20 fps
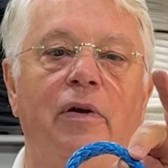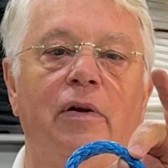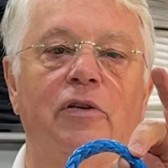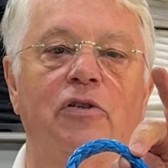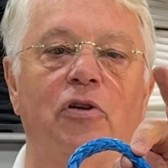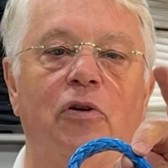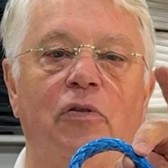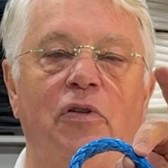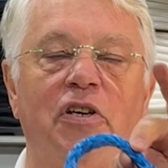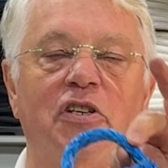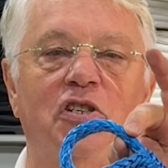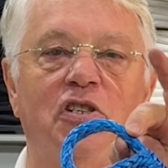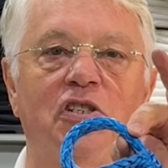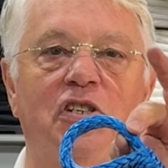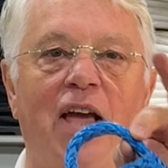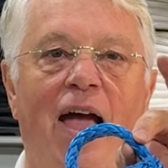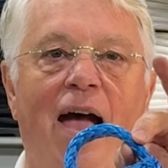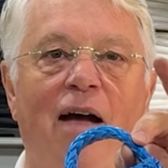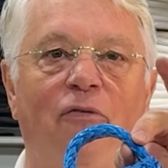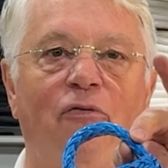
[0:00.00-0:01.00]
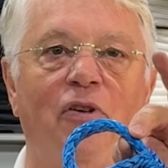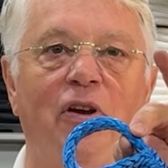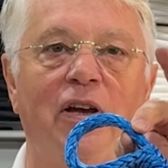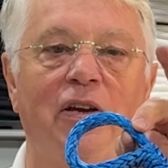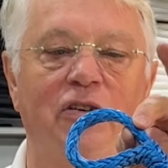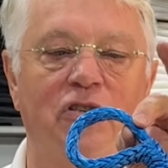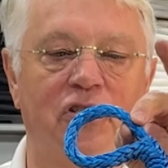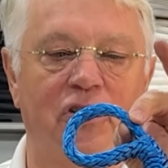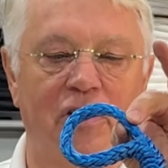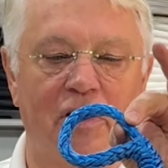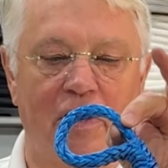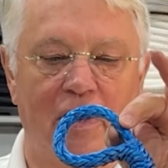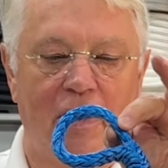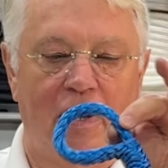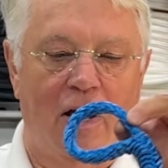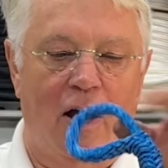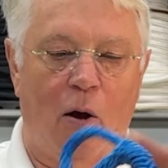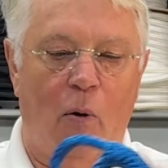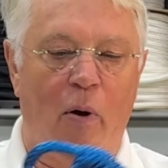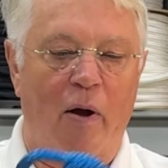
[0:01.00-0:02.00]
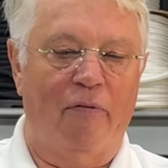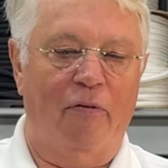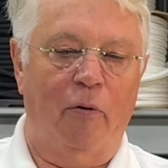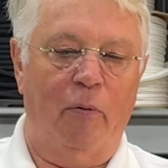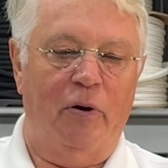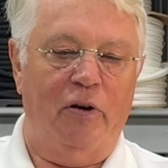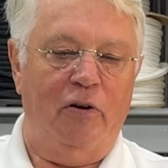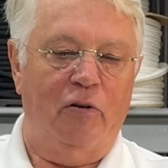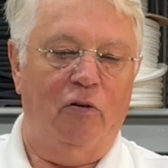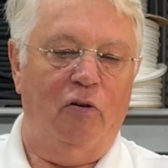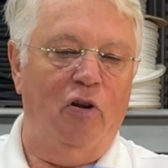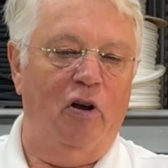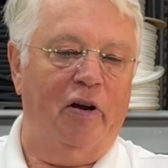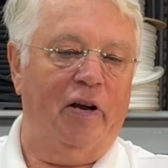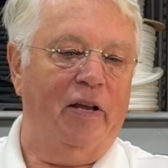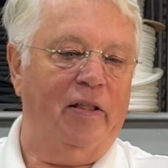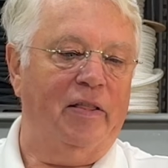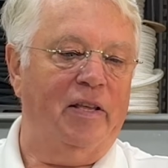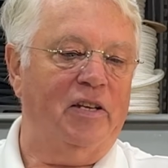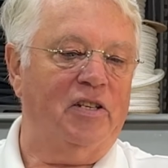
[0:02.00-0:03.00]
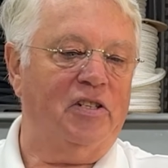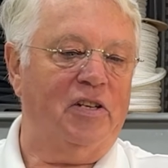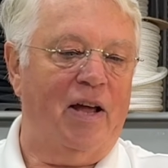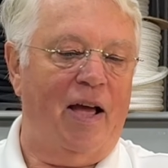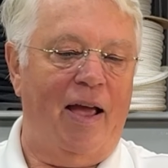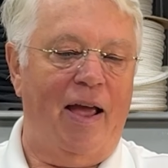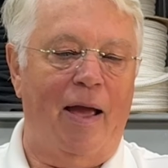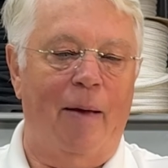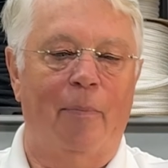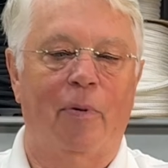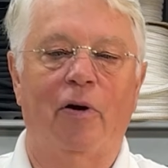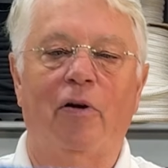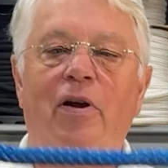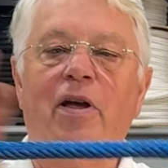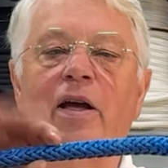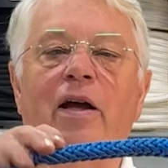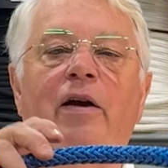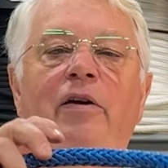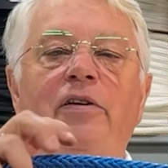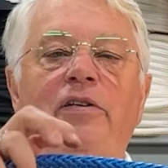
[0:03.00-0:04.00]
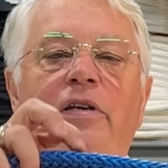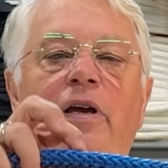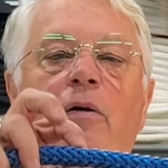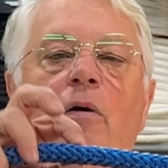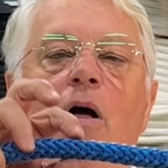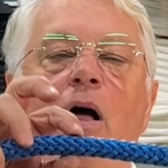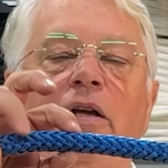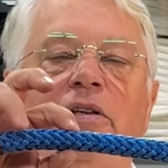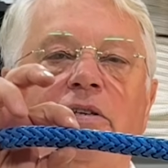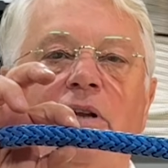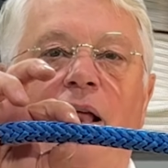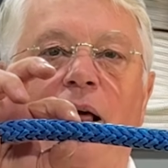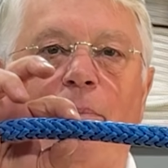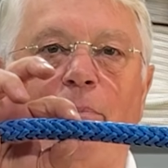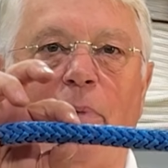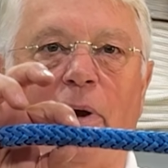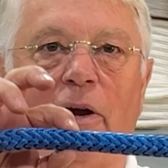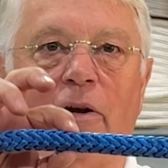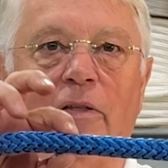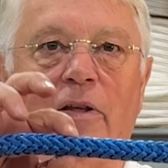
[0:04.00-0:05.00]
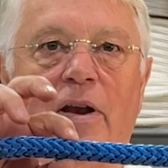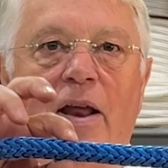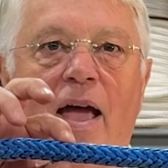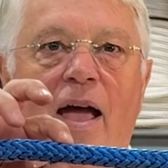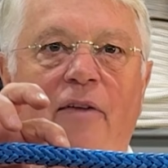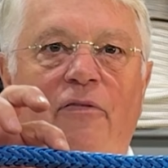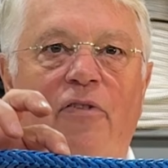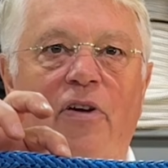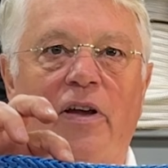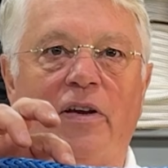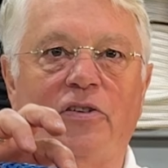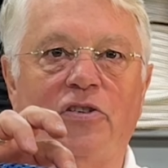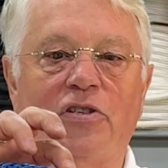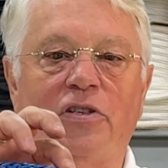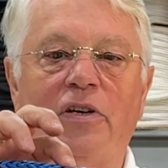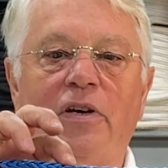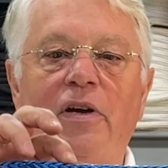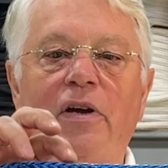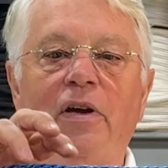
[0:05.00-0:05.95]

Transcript: So this is half-inch. However, when you look at this diameter here, you say, oh, it's a lot bigger than half-inch.